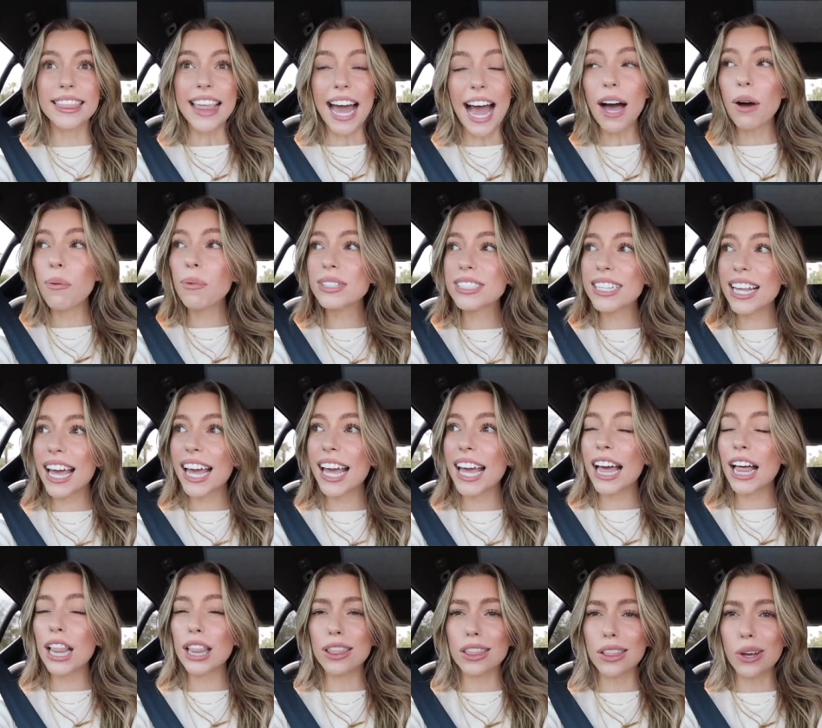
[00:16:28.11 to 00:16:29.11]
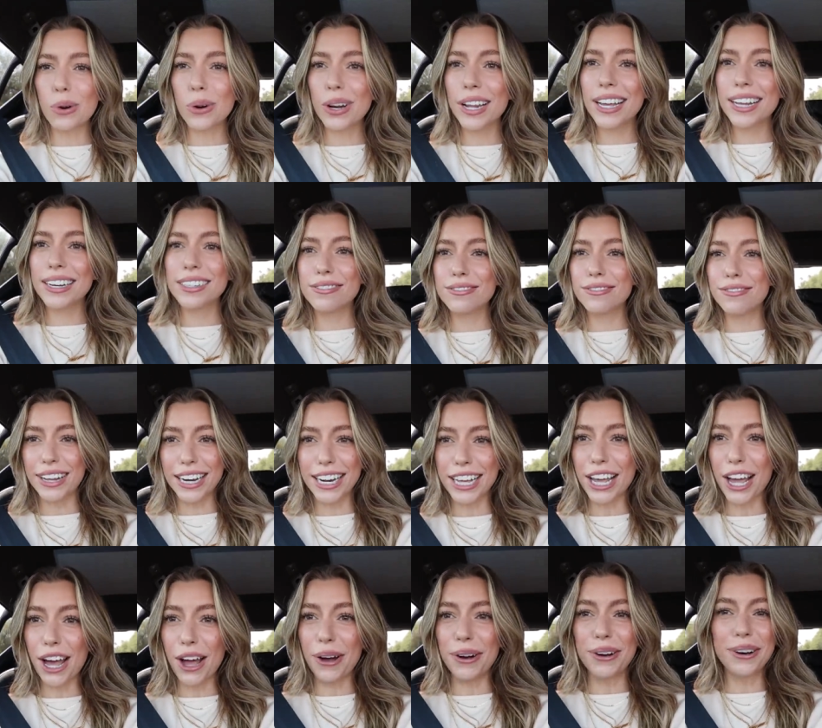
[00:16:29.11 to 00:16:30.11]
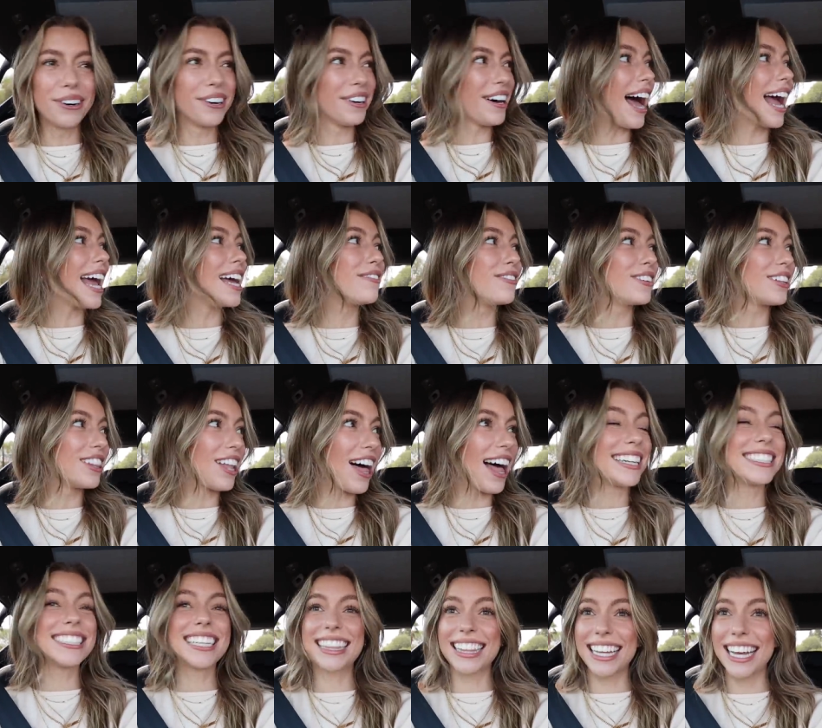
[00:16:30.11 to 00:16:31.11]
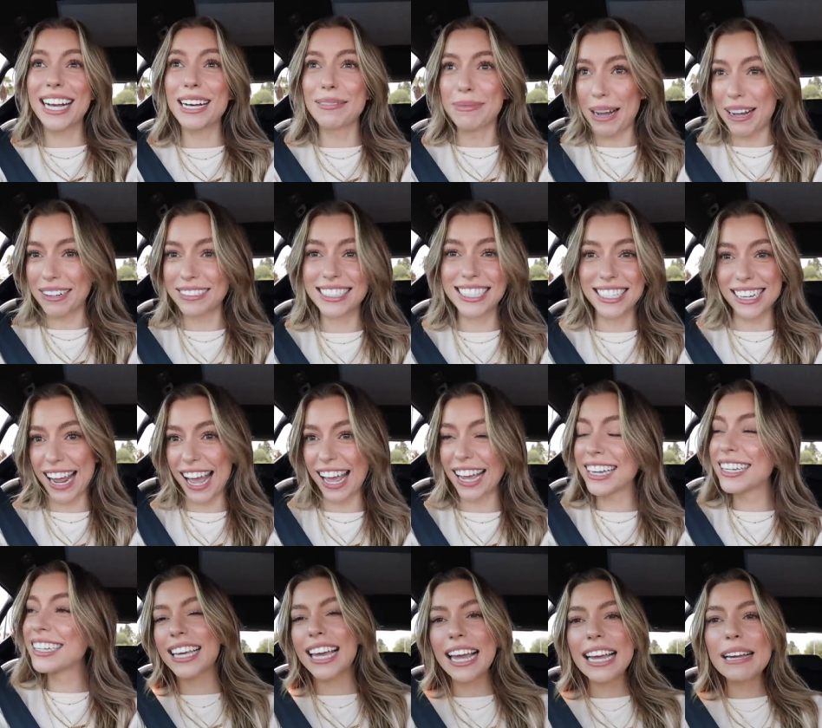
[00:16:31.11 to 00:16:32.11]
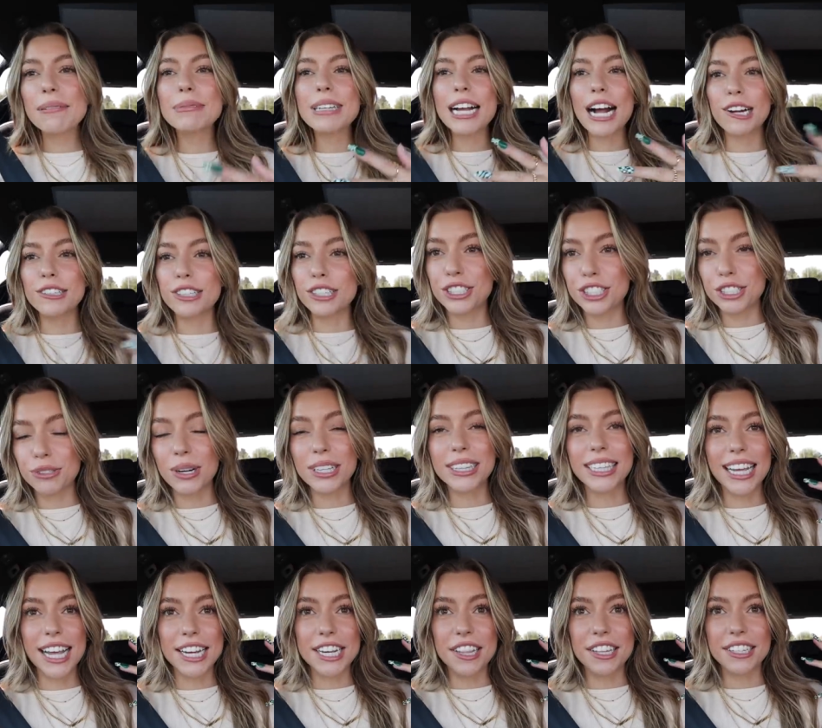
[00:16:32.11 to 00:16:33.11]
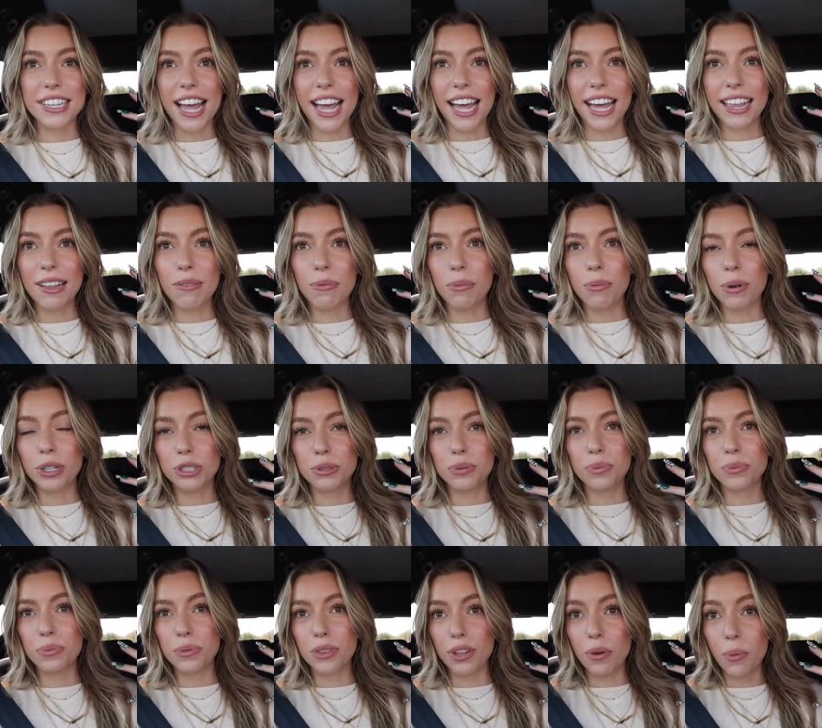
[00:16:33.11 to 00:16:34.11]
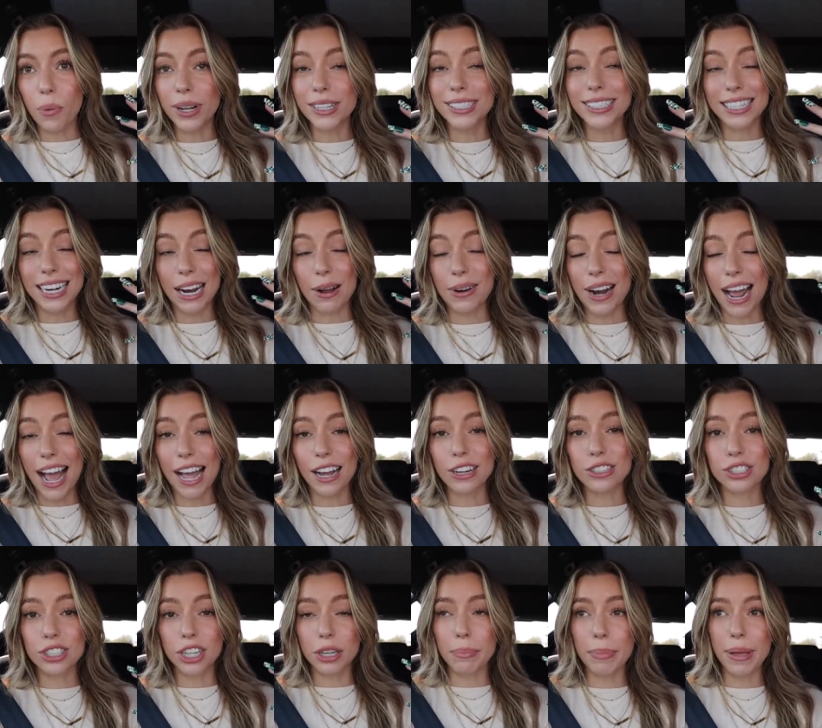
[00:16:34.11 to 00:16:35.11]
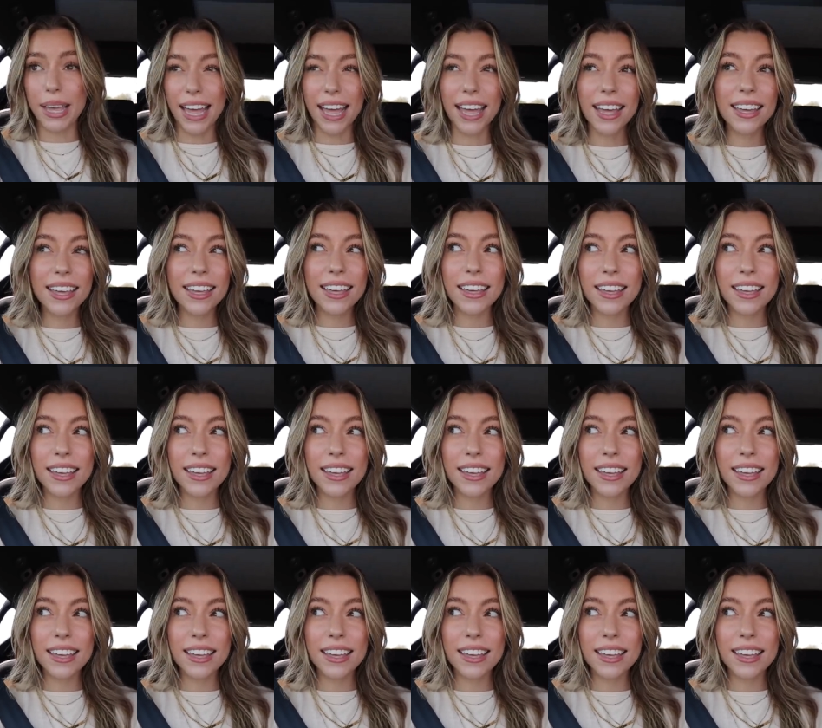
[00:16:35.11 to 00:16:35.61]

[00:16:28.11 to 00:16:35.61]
That was a loaded video. I have a lot to think about tonight. It came down to two at the end of the day, which the ones that I would actually pick.